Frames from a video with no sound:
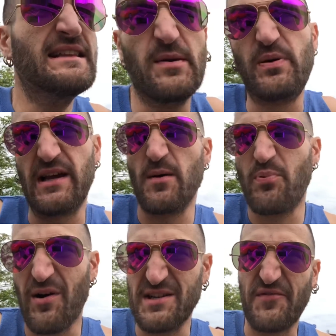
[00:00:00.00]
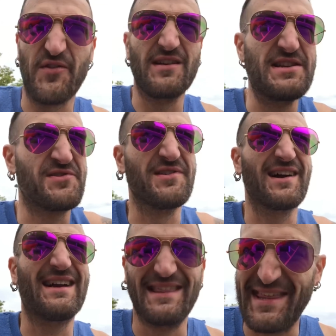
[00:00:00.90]
to pick up parts for a race
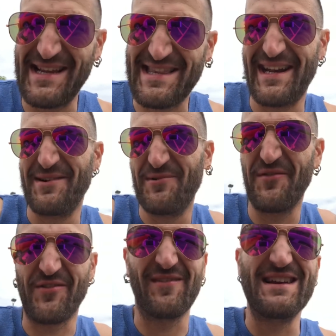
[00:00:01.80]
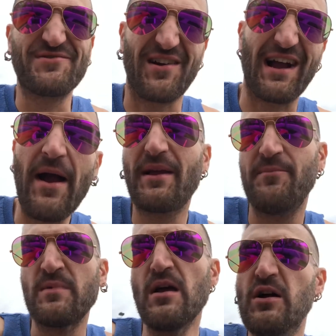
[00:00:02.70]
truck and things that I want for a race truck. I,
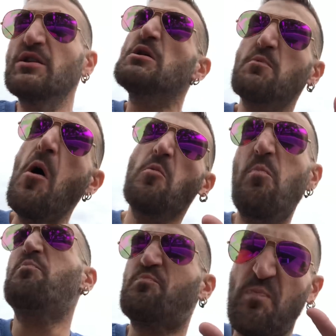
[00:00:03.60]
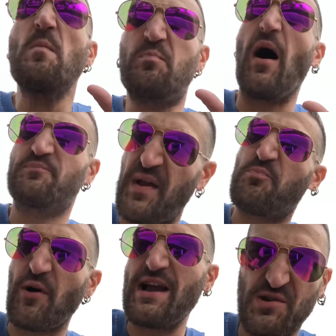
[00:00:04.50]
am pumped the
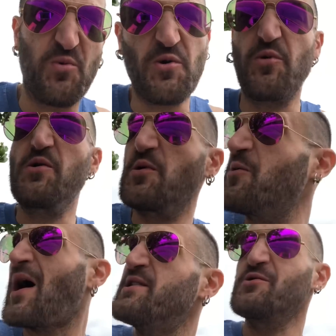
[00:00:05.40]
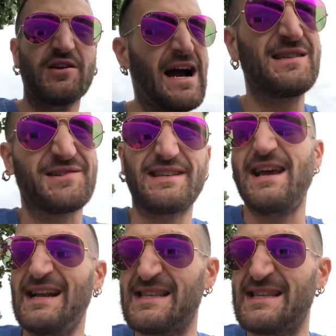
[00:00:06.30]
brakes, woo woo woo. I know you guys are saying